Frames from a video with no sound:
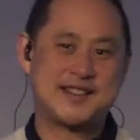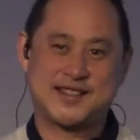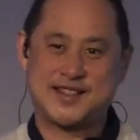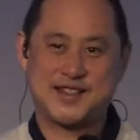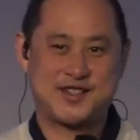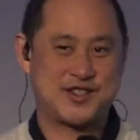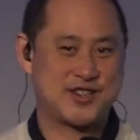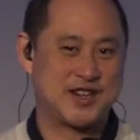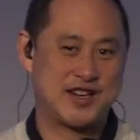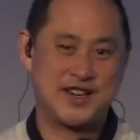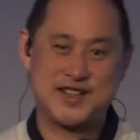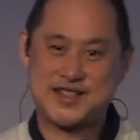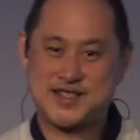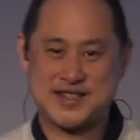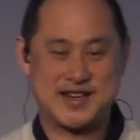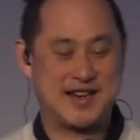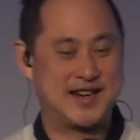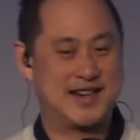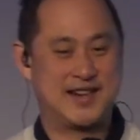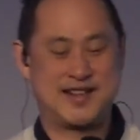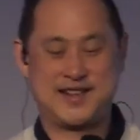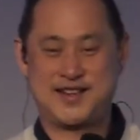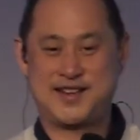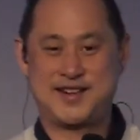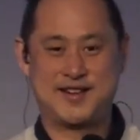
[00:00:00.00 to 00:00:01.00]
church,
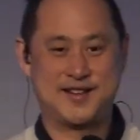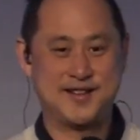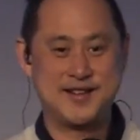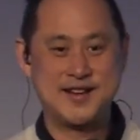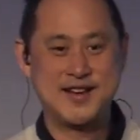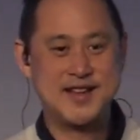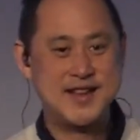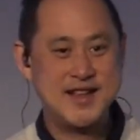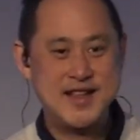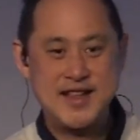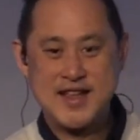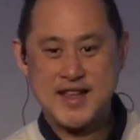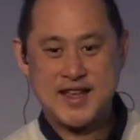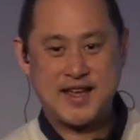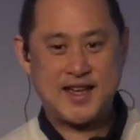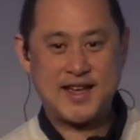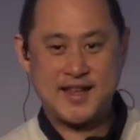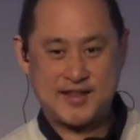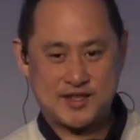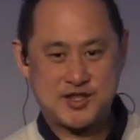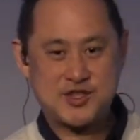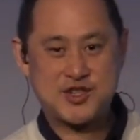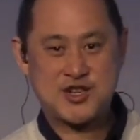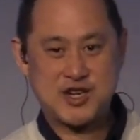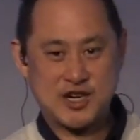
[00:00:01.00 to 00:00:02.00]
you know.
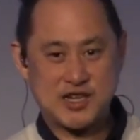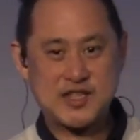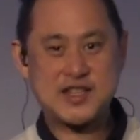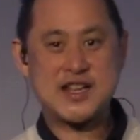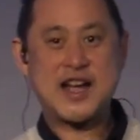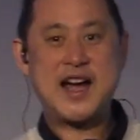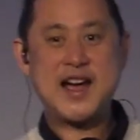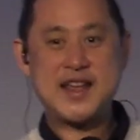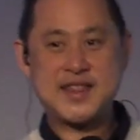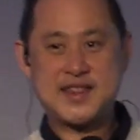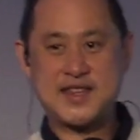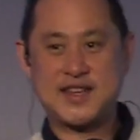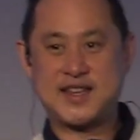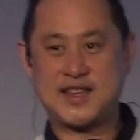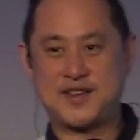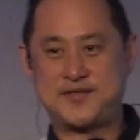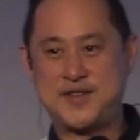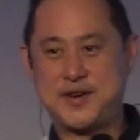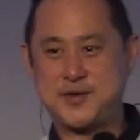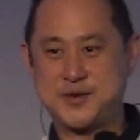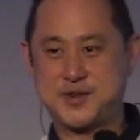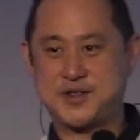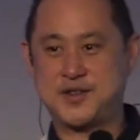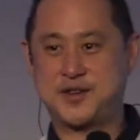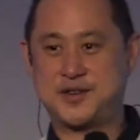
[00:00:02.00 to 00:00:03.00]
It's just, I think if I
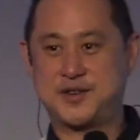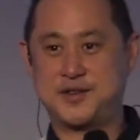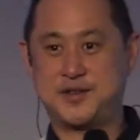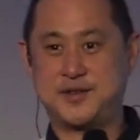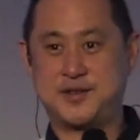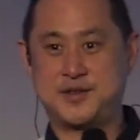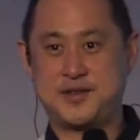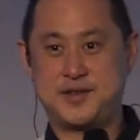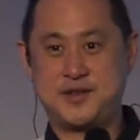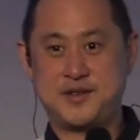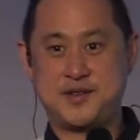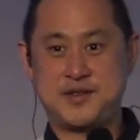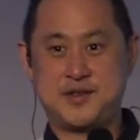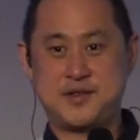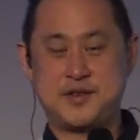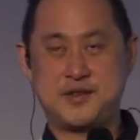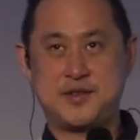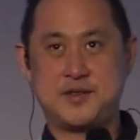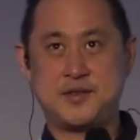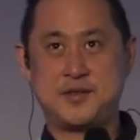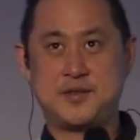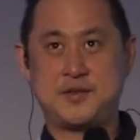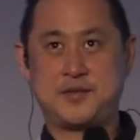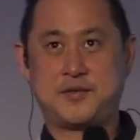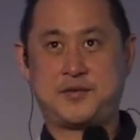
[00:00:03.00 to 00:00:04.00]
were to,
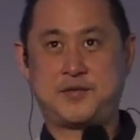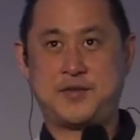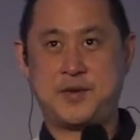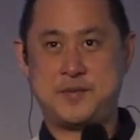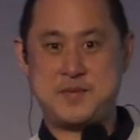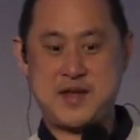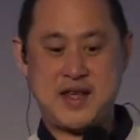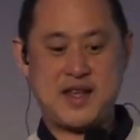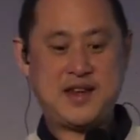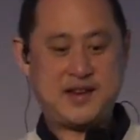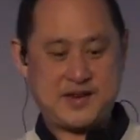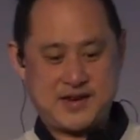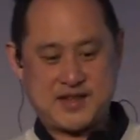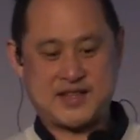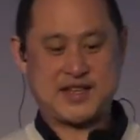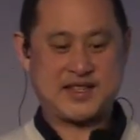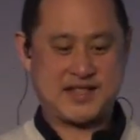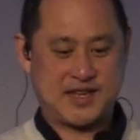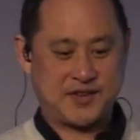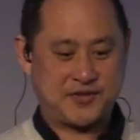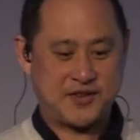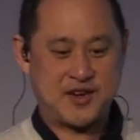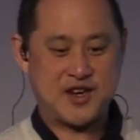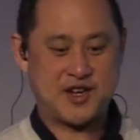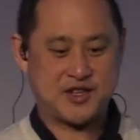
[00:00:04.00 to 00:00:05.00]
for me, it's a
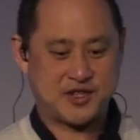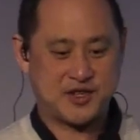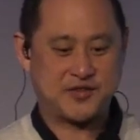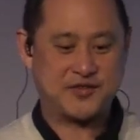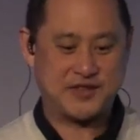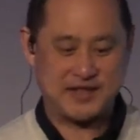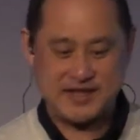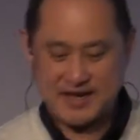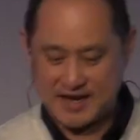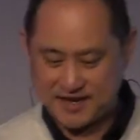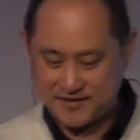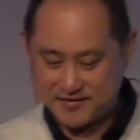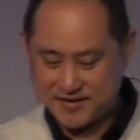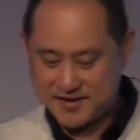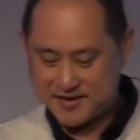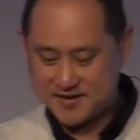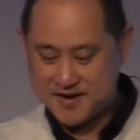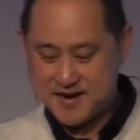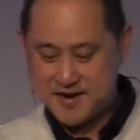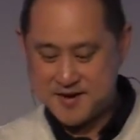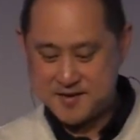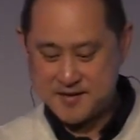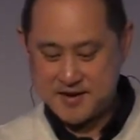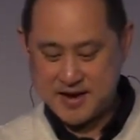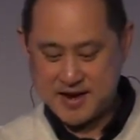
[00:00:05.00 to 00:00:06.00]
different issue for David,
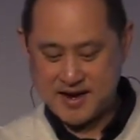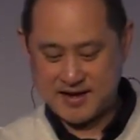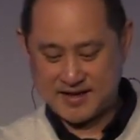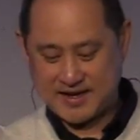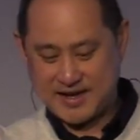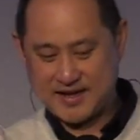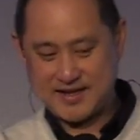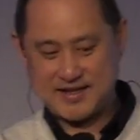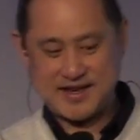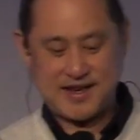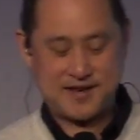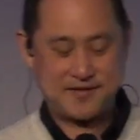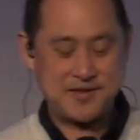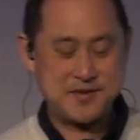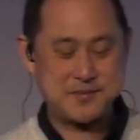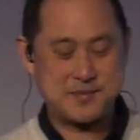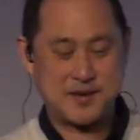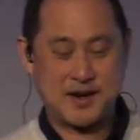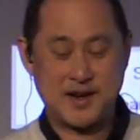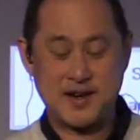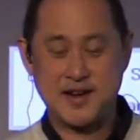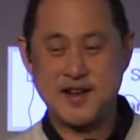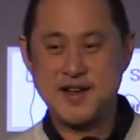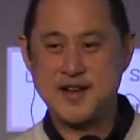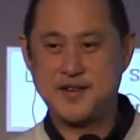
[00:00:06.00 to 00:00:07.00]
King David,
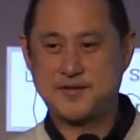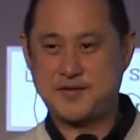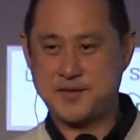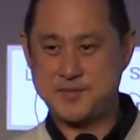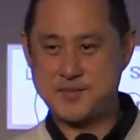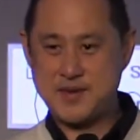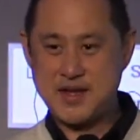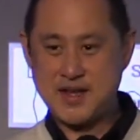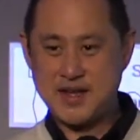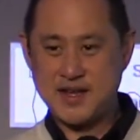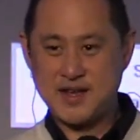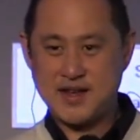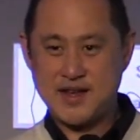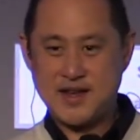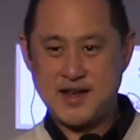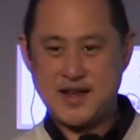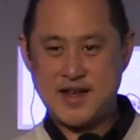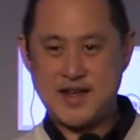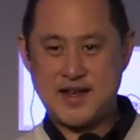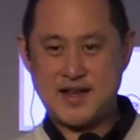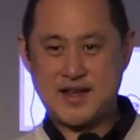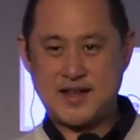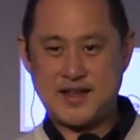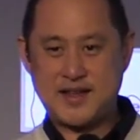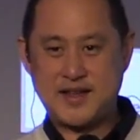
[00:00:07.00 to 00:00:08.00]
but for me,
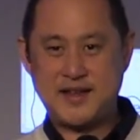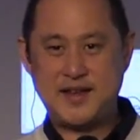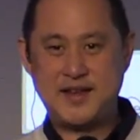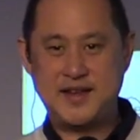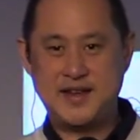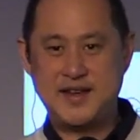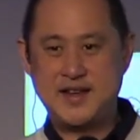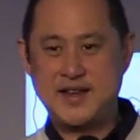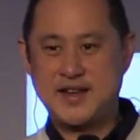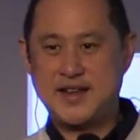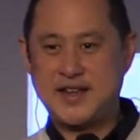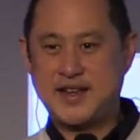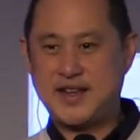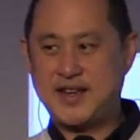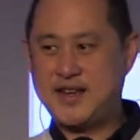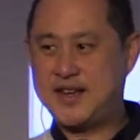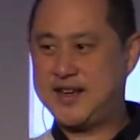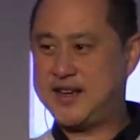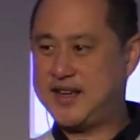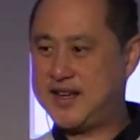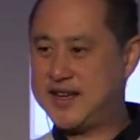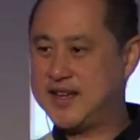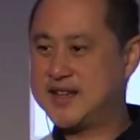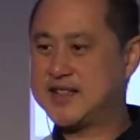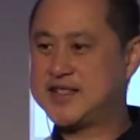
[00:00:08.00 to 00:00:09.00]
it
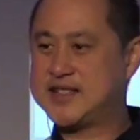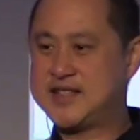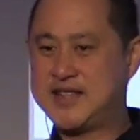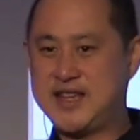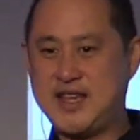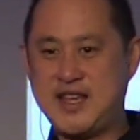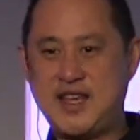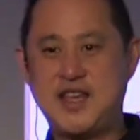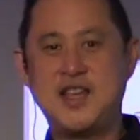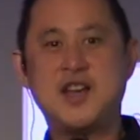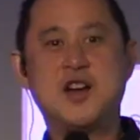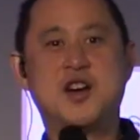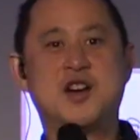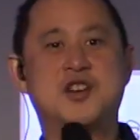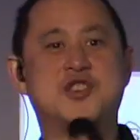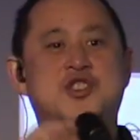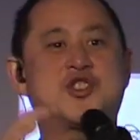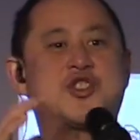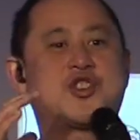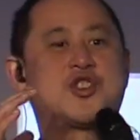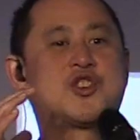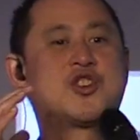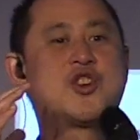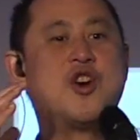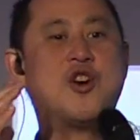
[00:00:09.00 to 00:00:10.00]
is the
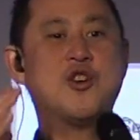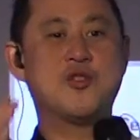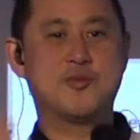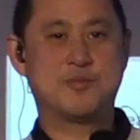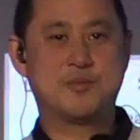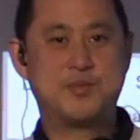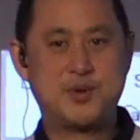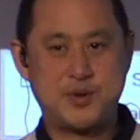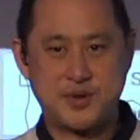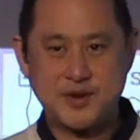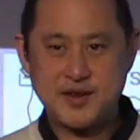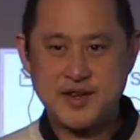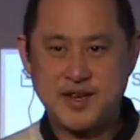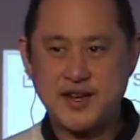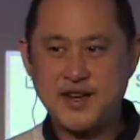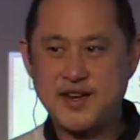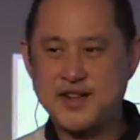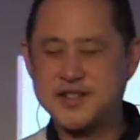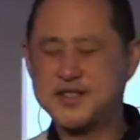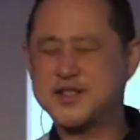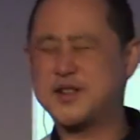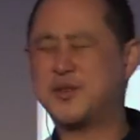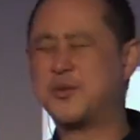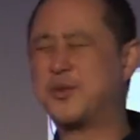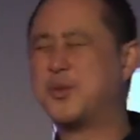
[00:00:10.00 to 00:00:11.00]
scope. It
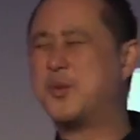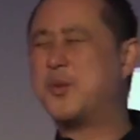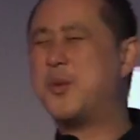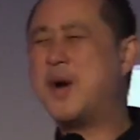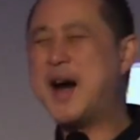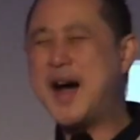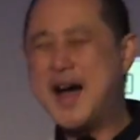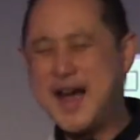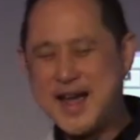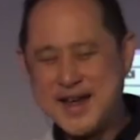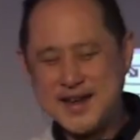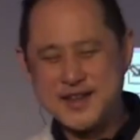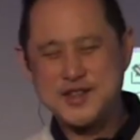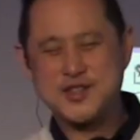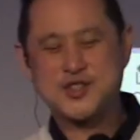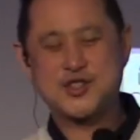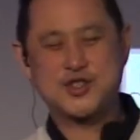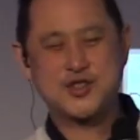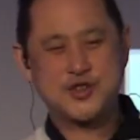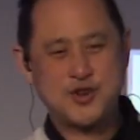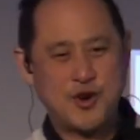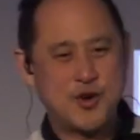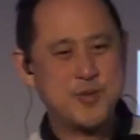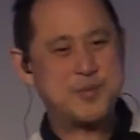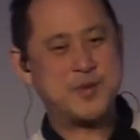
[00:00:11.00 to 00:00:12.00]
is the wide
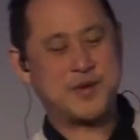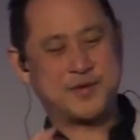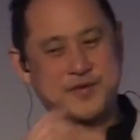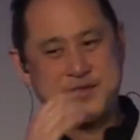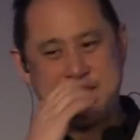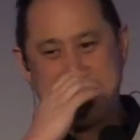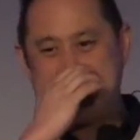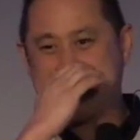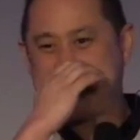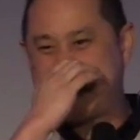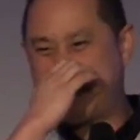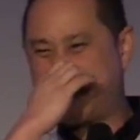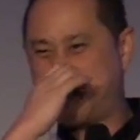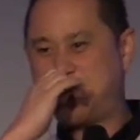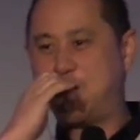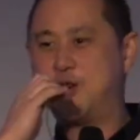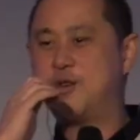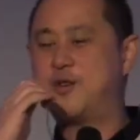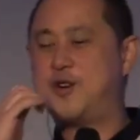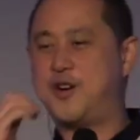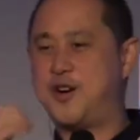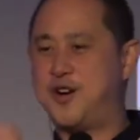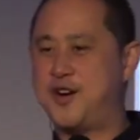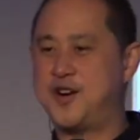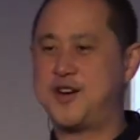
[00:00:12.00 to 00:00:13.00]
scope of things that go
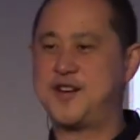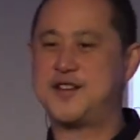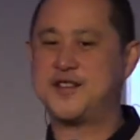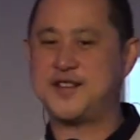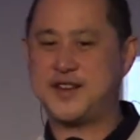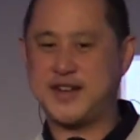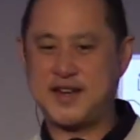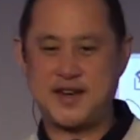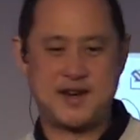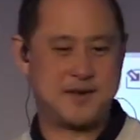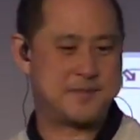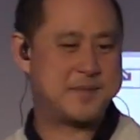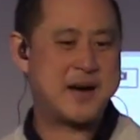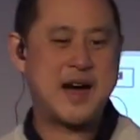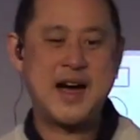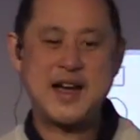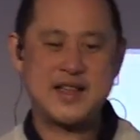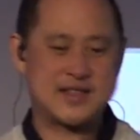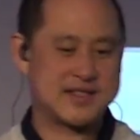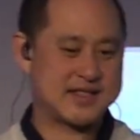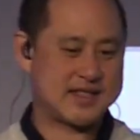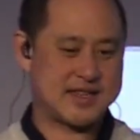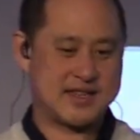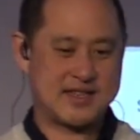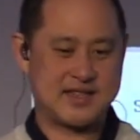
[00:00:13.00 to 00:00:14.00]
on in a
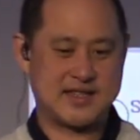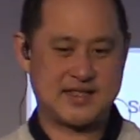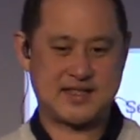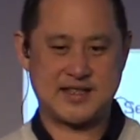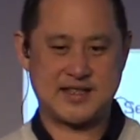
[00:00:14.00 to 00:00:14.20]
pastor's